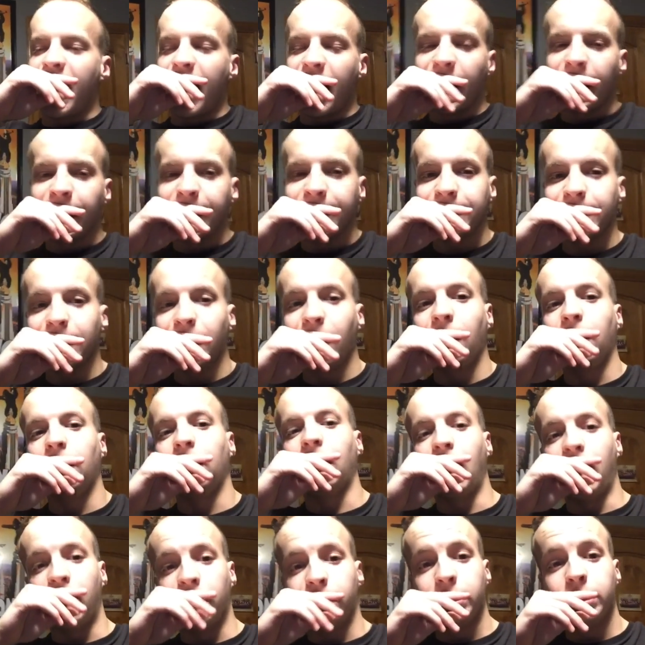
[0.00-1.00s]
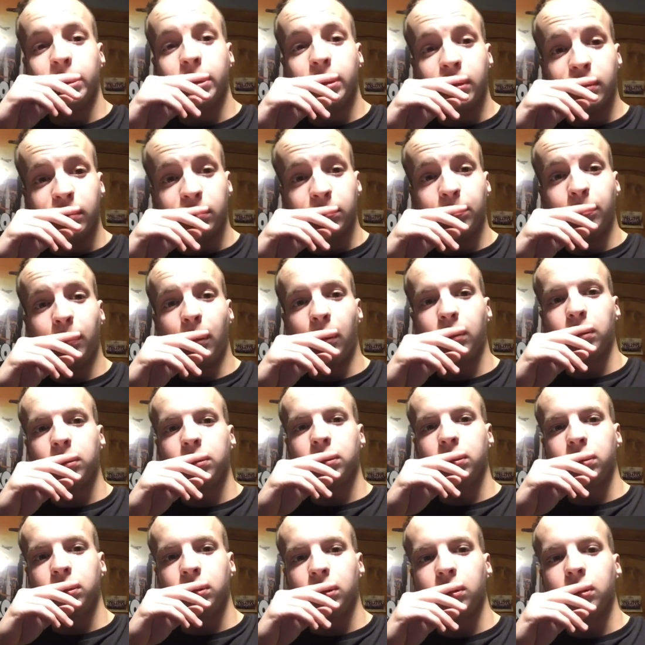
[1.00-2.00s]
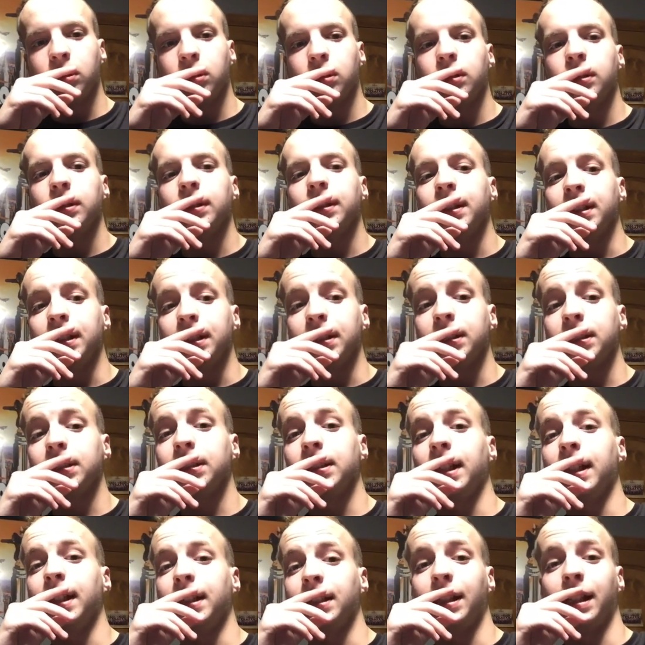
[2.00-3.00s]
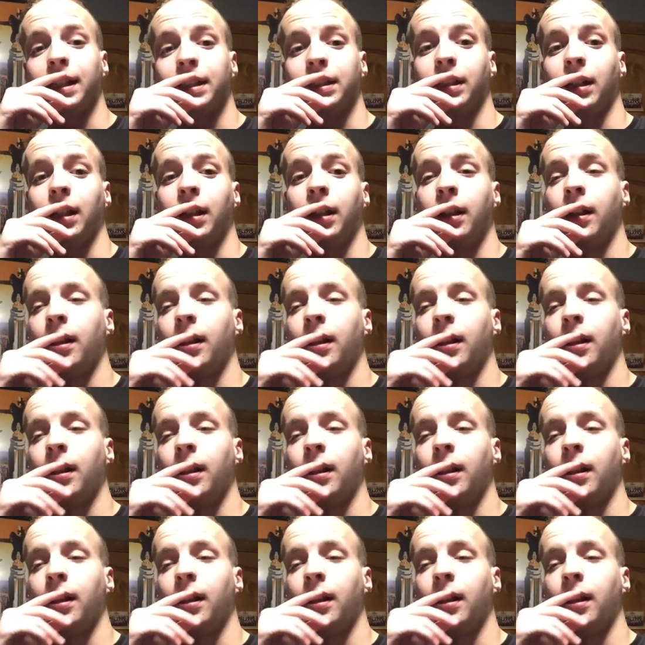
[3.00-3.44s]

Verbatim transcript: And the new monster is in it.